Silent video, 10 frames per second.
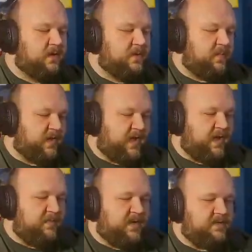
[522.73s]
But again,
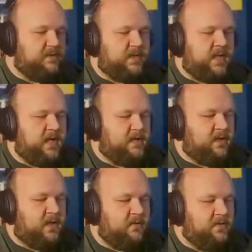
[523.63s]
because you can't
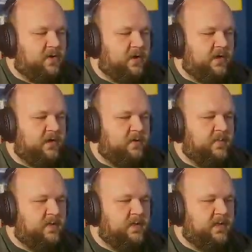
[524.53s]
auto-target your
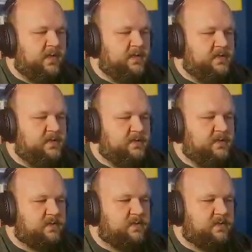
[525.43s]
abilities,